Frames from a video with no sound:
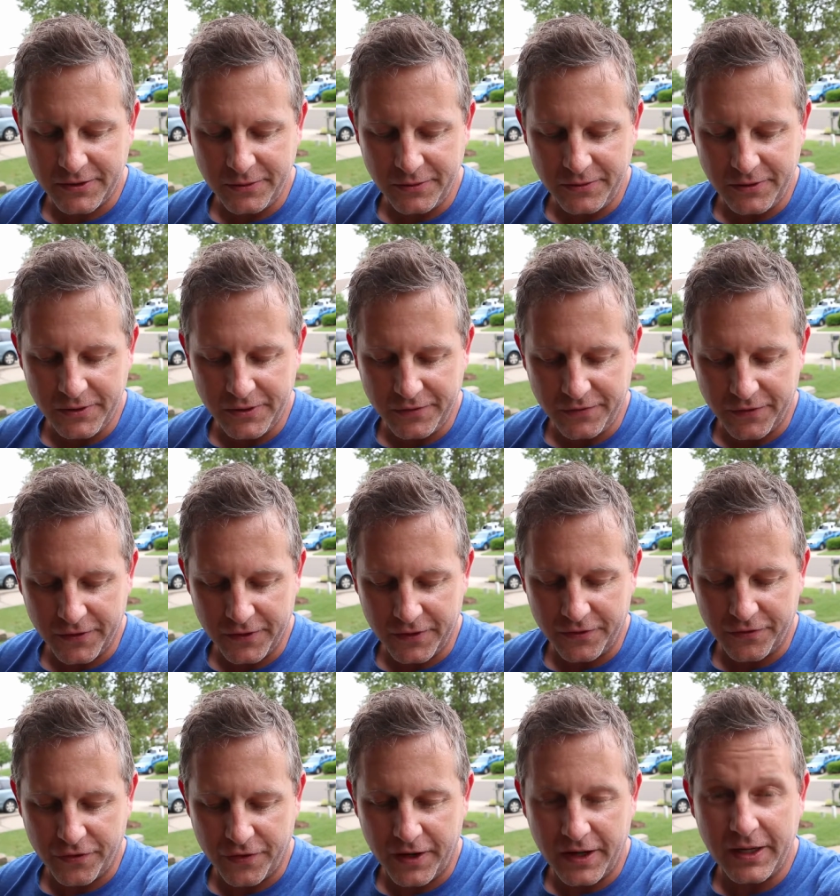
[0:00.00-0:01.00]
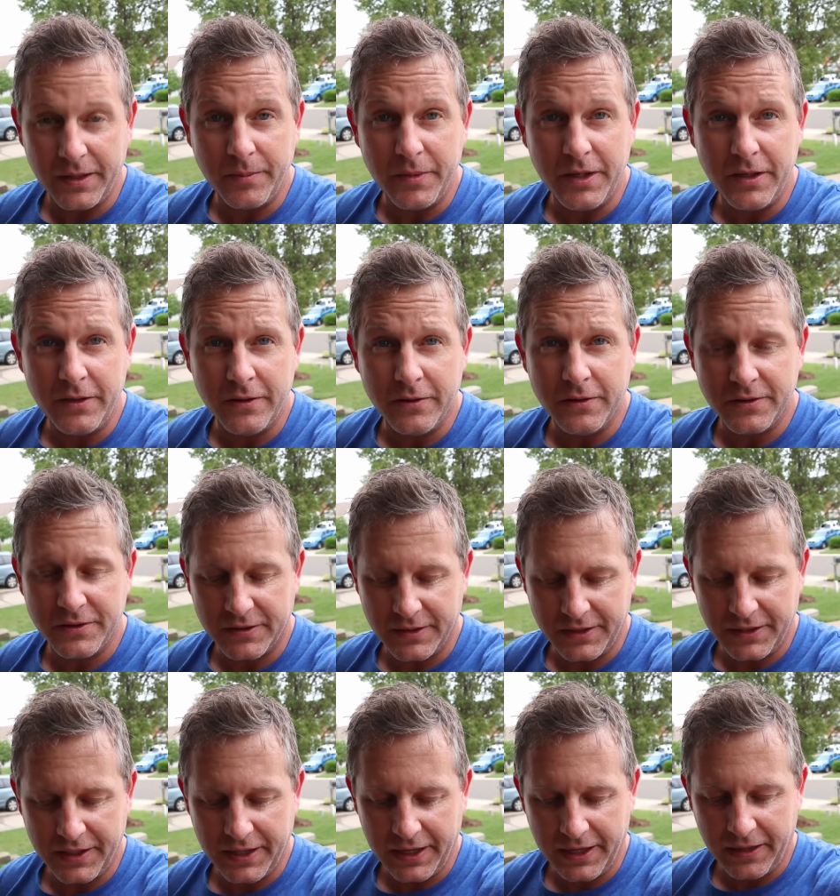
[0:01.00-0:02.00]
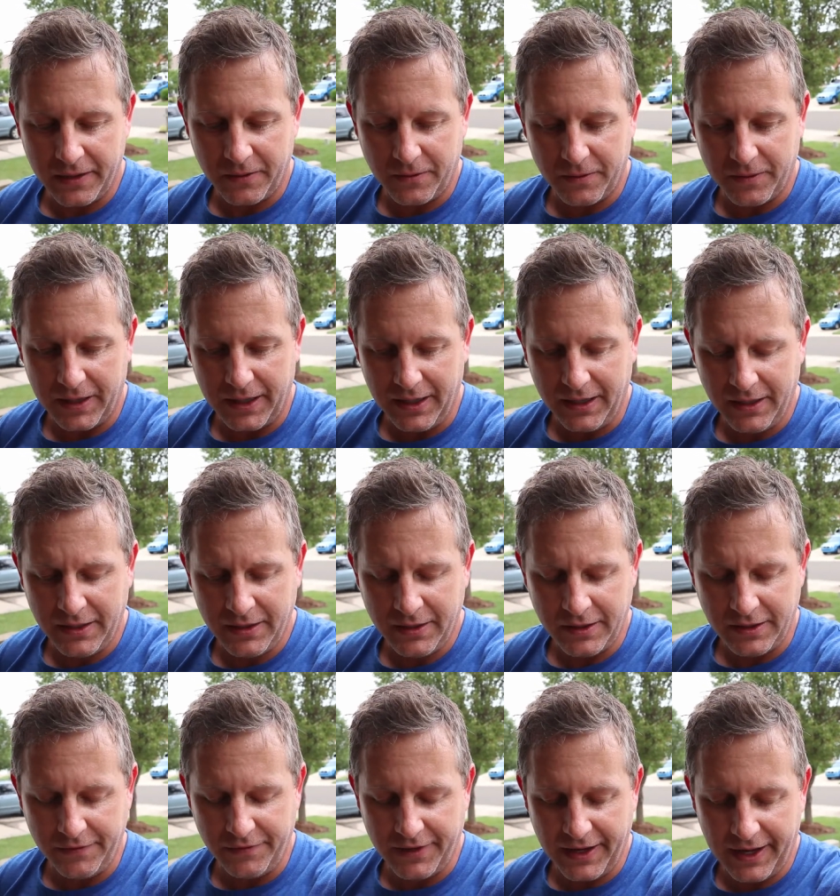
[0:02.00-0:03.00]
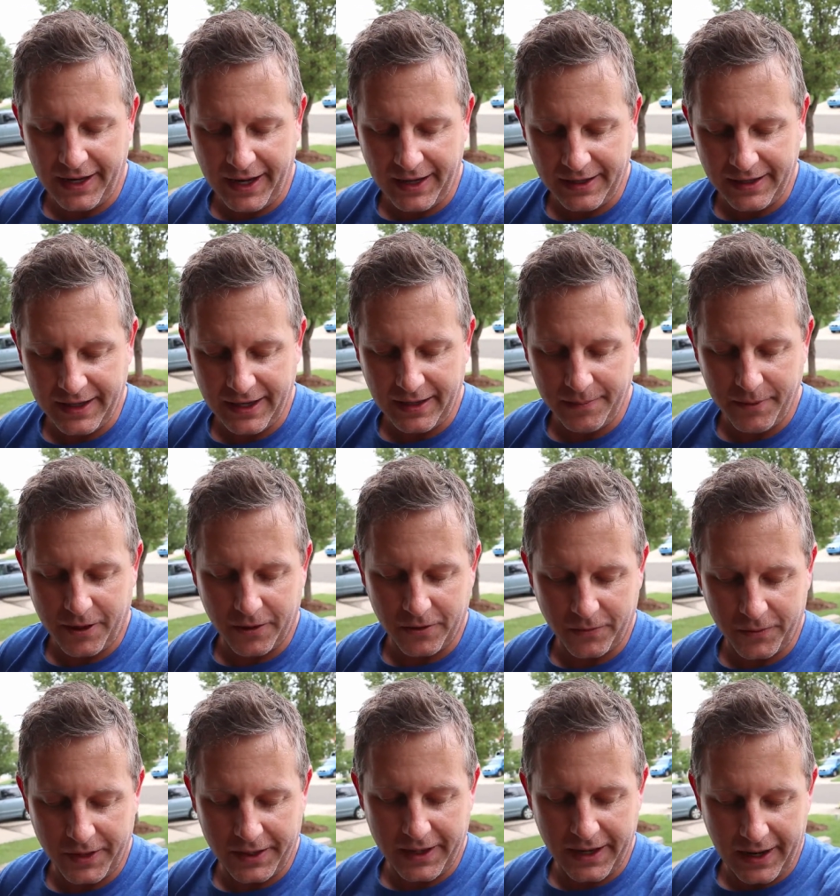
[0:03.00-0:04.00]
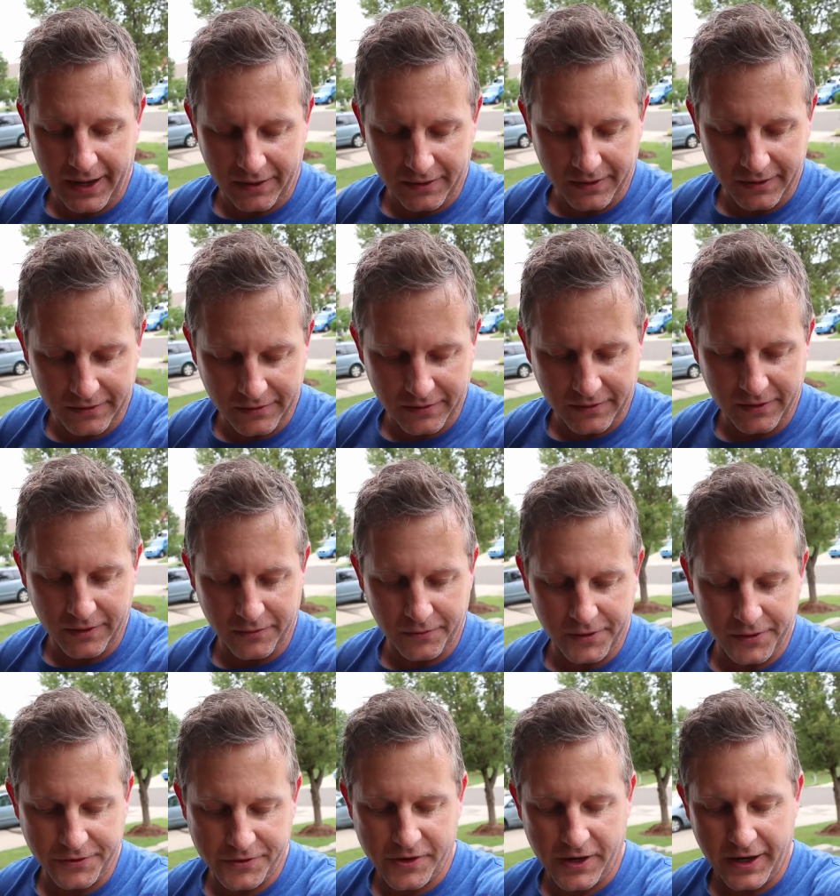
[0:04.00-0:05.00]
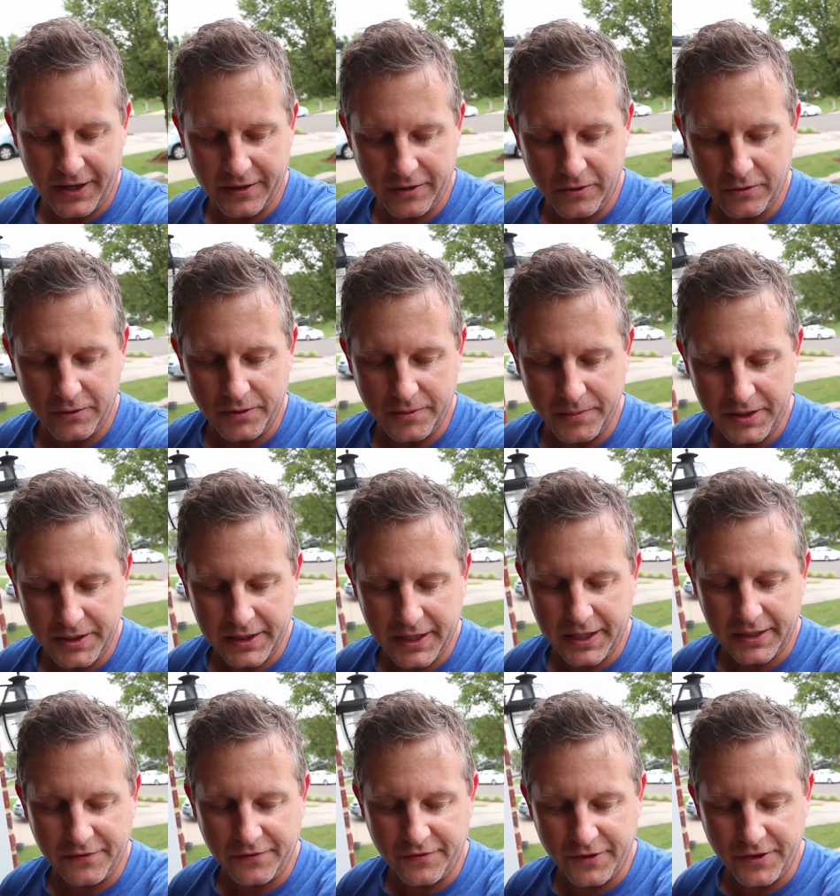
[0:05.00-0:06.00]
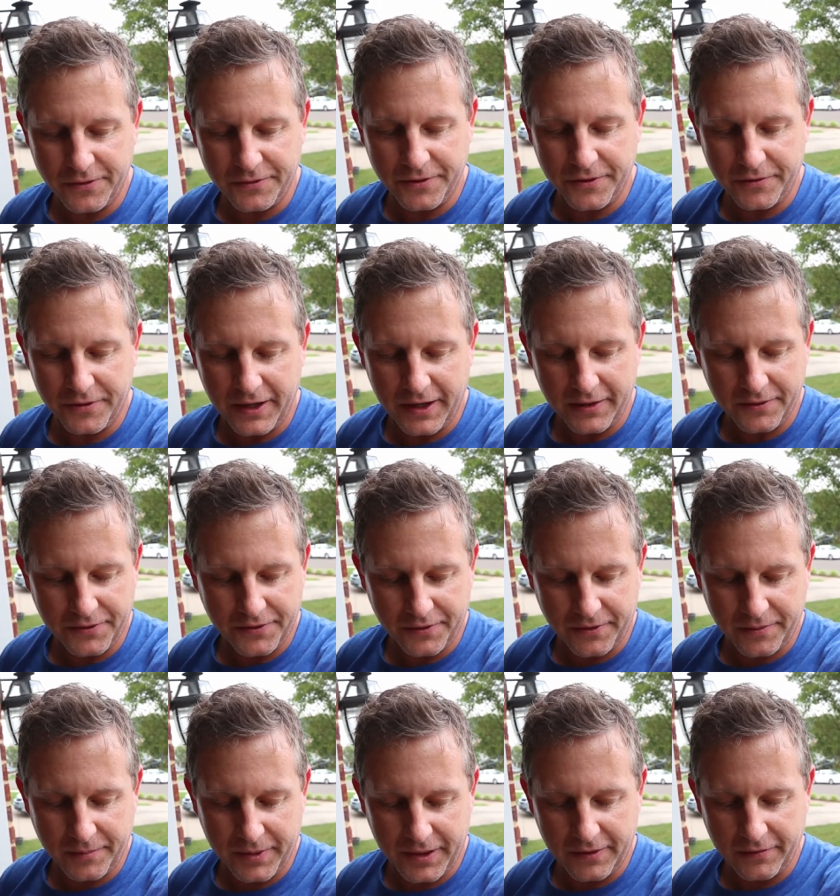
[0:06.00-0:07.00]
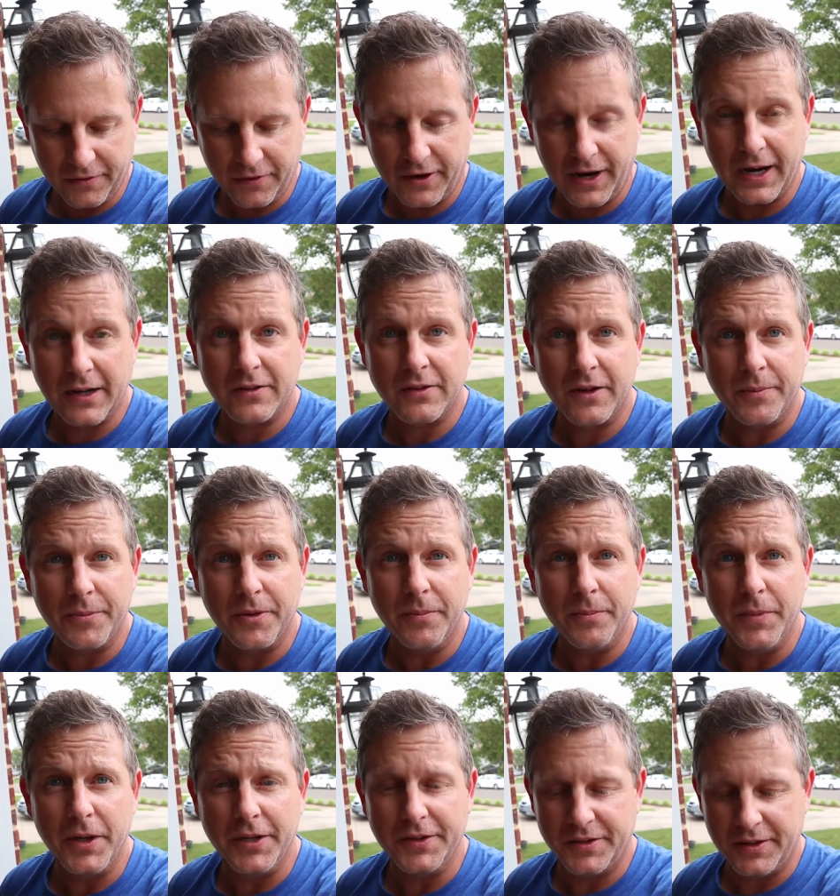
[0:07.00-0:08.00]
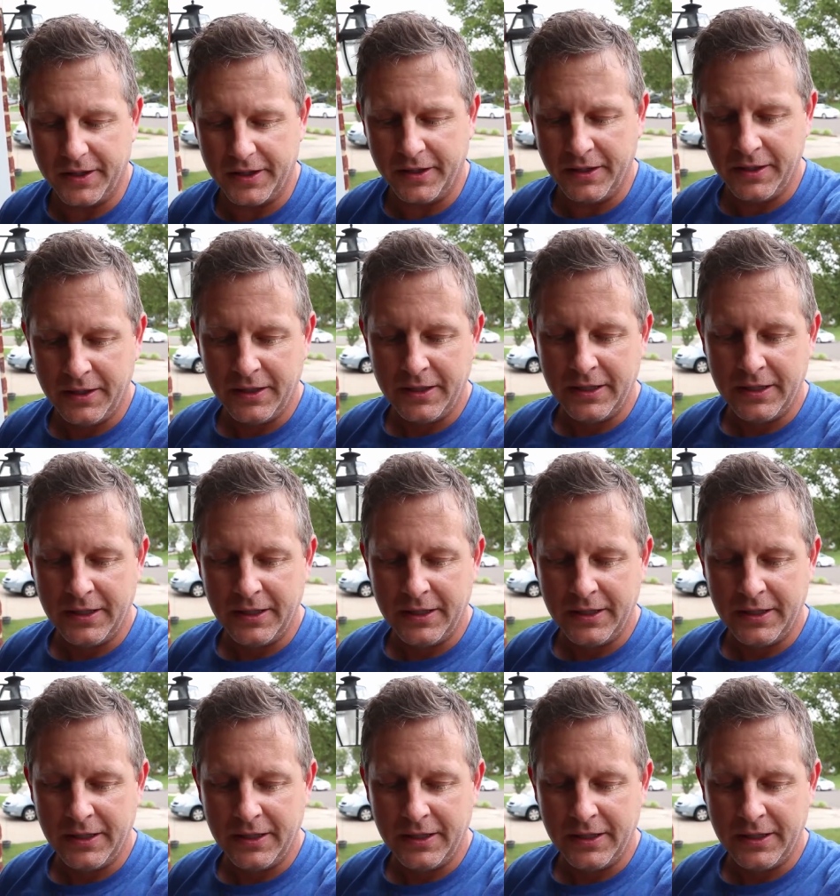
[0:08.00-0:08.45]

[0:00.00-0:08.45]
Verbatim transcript: too good for the frame either, seeing how uh, if that had came all the way out, it, the rear triangle would have been kind of floating around, so it may have cracked something. But uh,